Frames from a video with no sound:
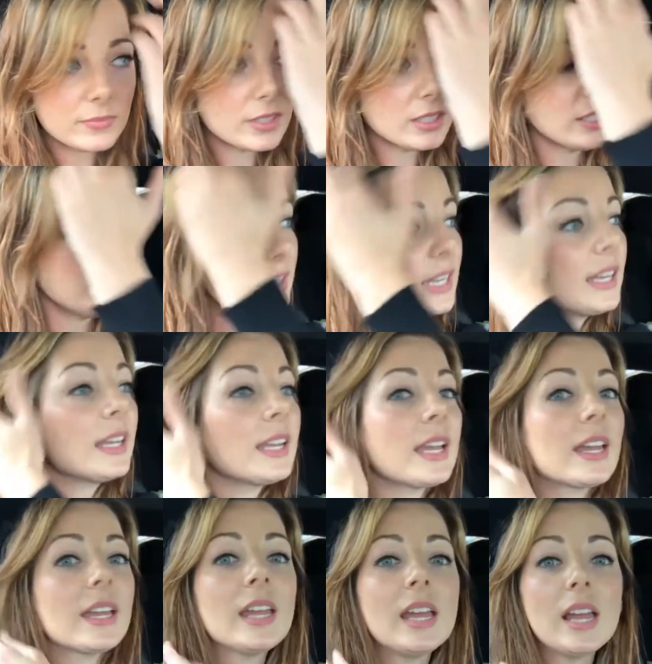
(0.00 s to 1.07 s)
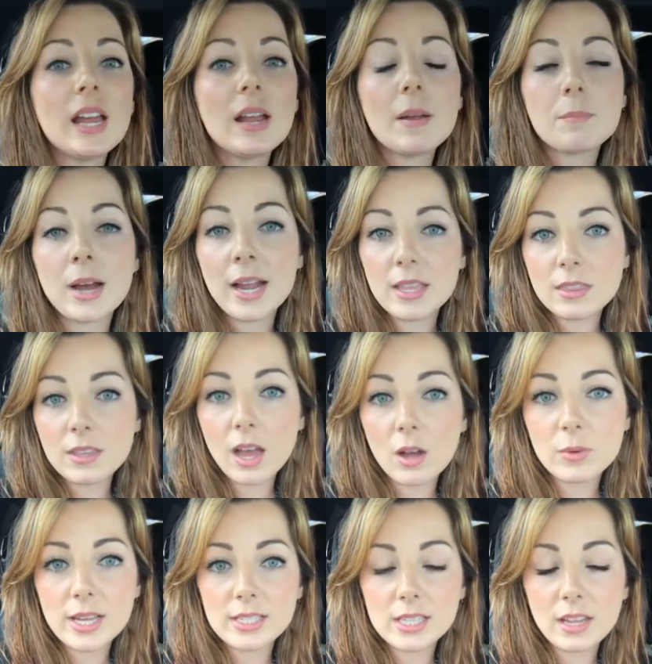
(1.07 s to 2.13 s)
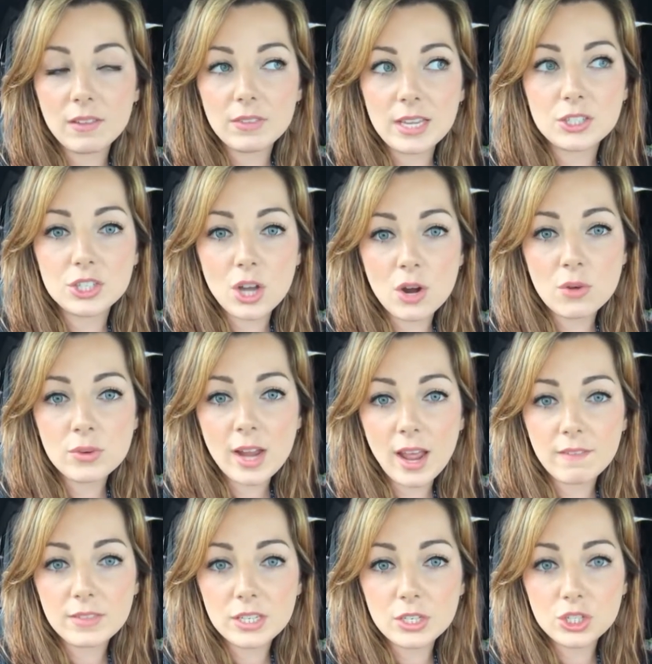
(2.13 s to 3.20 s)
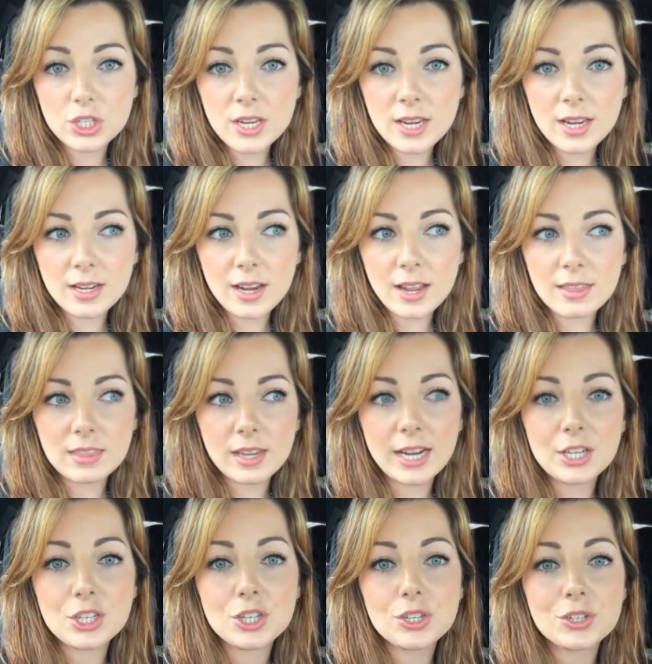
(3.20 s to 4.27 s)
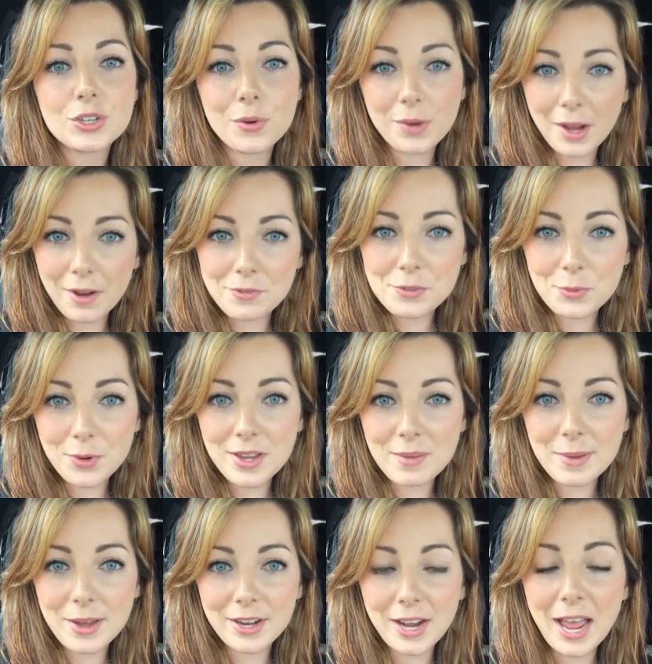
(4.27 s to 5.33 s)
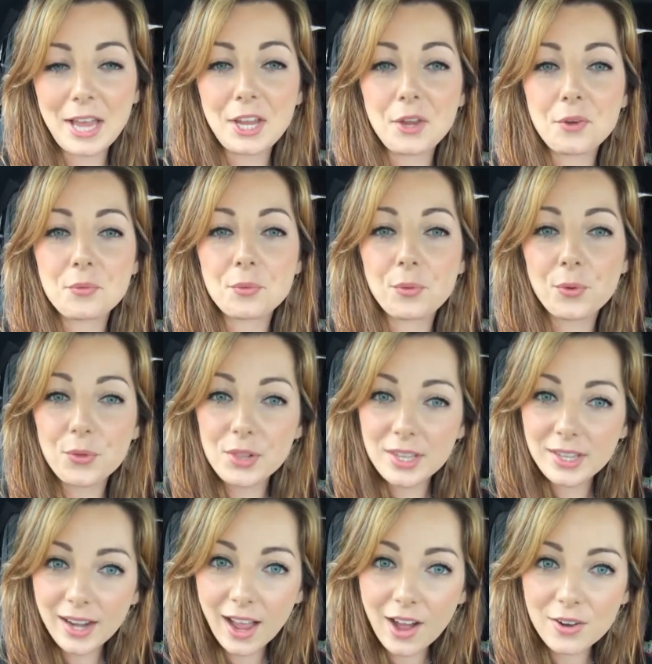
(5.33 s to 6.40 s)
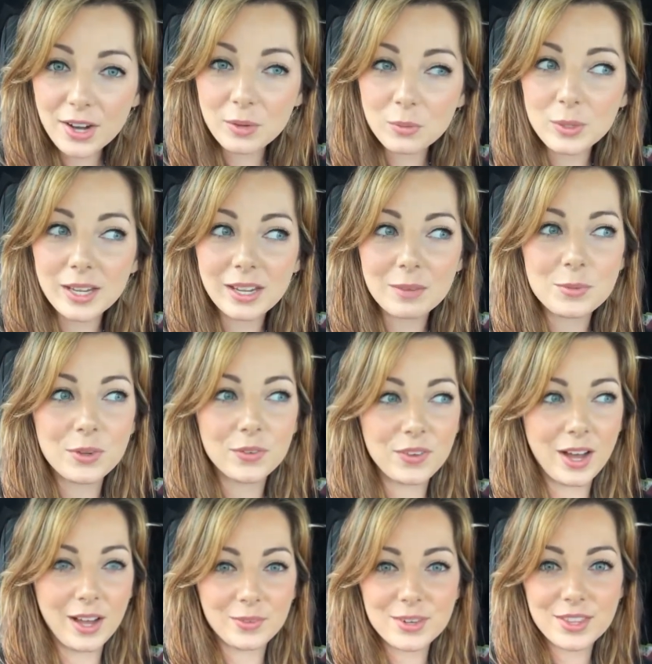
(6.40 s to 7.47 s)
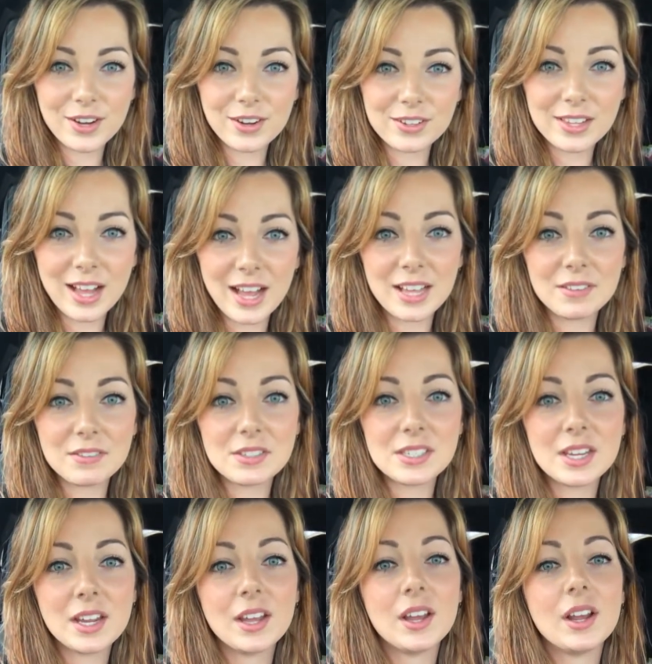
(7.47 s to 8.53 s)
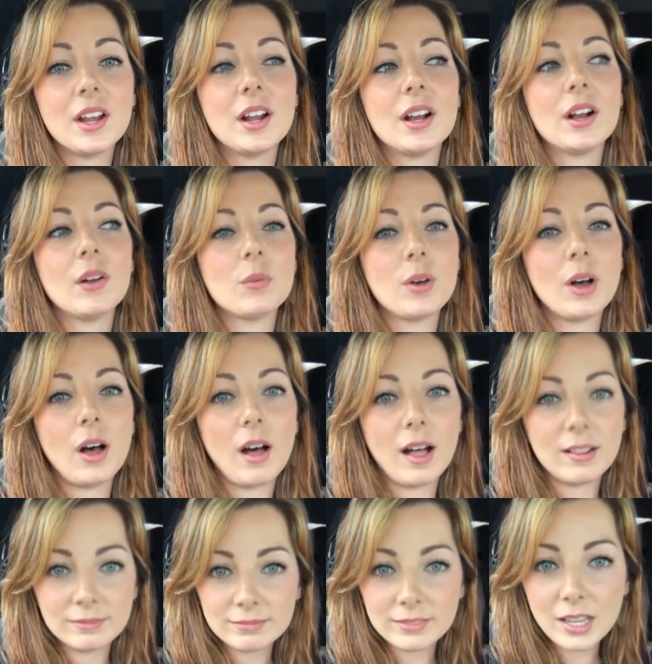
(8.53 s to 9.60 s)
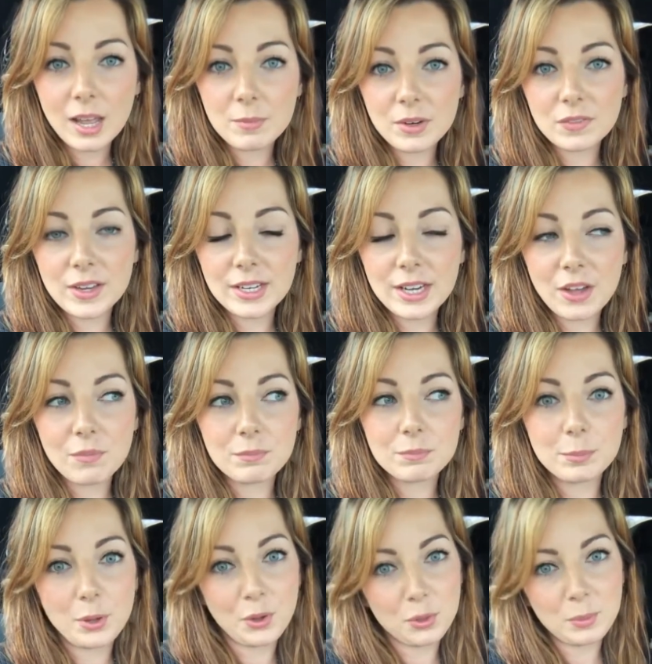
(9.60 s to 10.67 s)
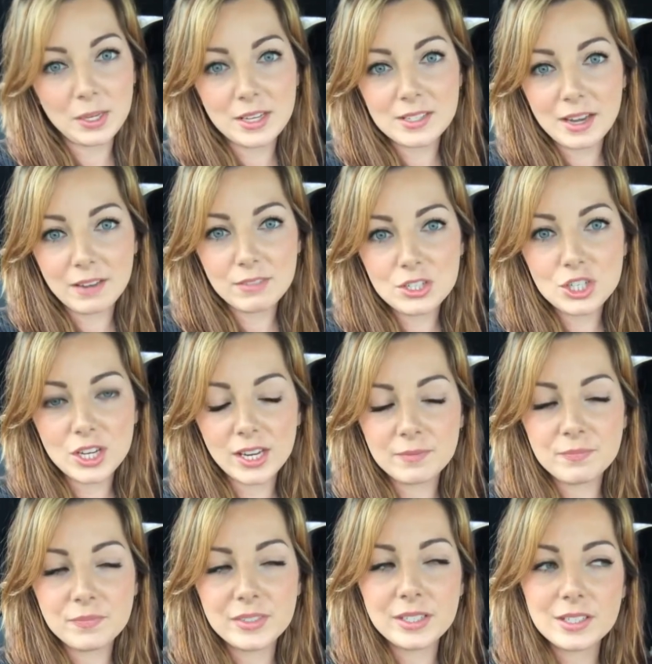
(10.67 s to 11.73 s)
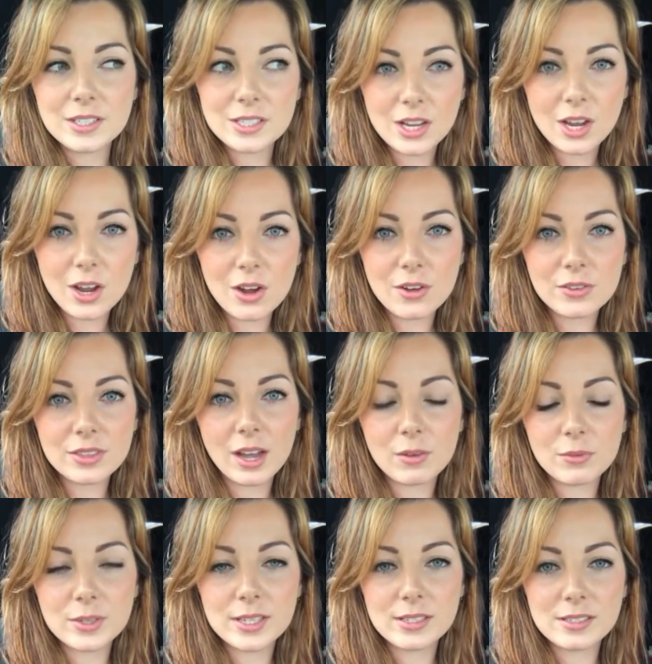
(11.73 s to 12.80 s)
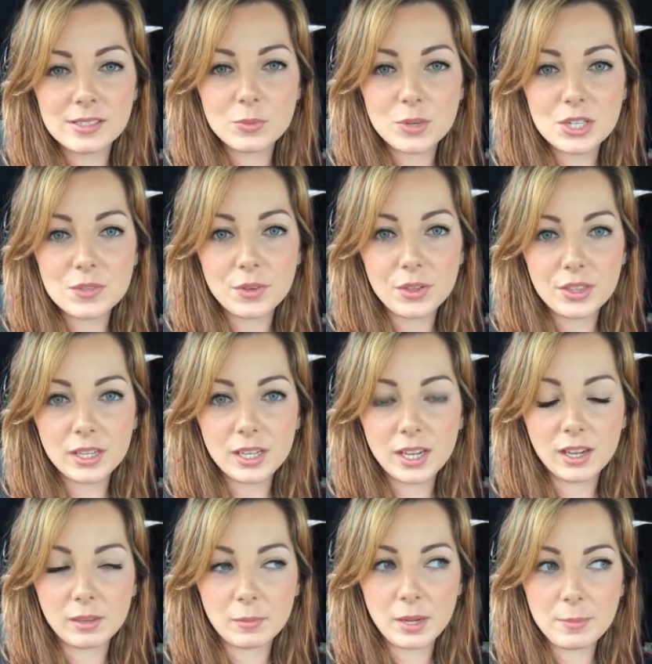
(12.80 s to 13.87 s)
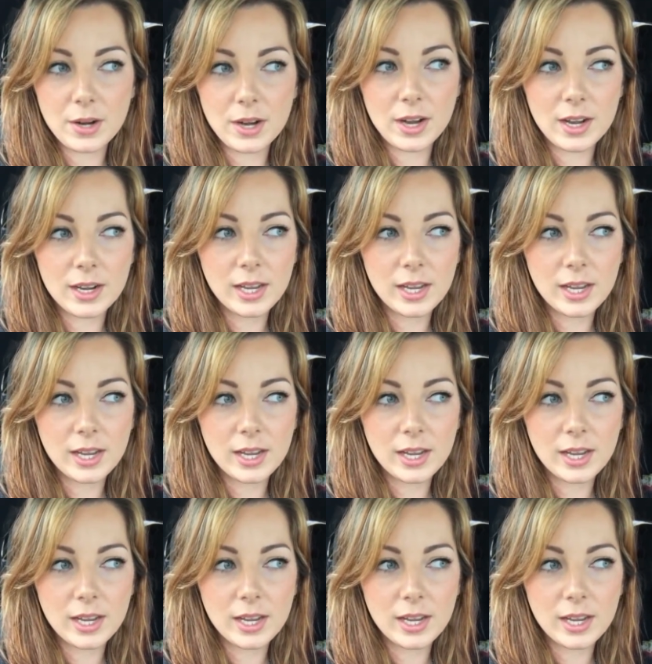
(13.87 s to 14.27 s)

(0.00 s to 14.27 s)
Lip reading: of getting it, my thought was, if they don't have the gene, then I don't have to worry about it. I can rule it out and we can move on with our lives. Well, come to find out, both my kids have the gene, so that was wishful thinking on my part.